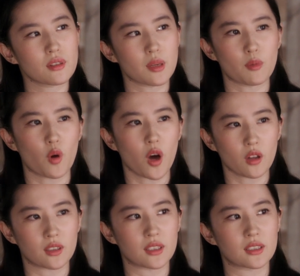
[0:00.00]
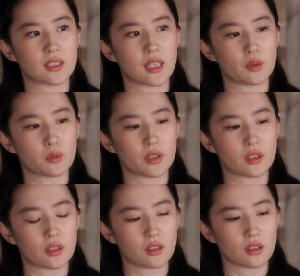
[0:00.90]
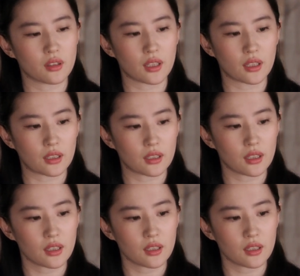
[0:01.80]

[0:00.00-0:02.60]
some qualities that we think